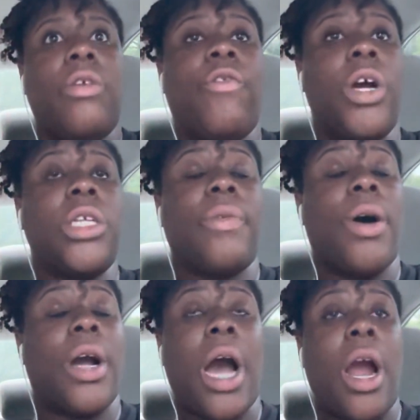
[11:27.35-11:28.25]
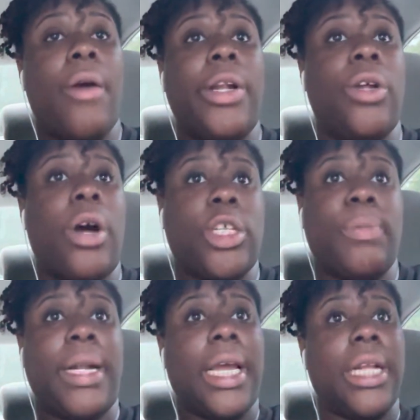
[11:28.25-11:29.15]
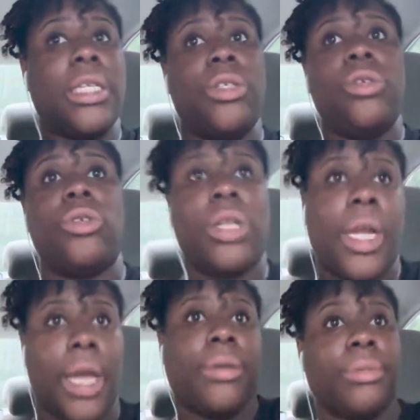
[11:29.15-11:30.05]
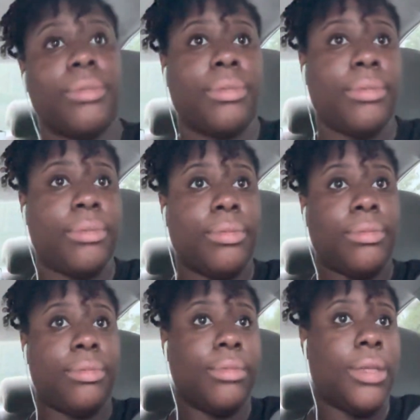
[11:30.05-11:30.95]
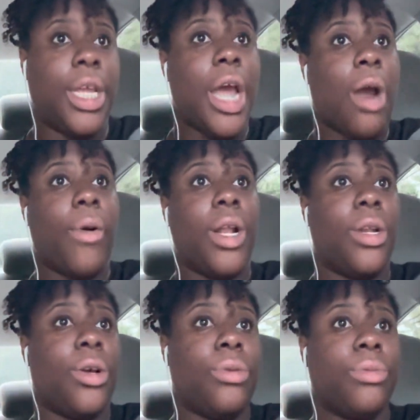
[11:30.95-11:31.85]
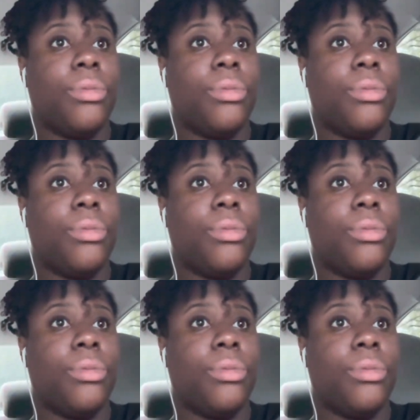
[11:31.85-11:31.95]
First of all, God already knew I was about to get this news today. He already knew.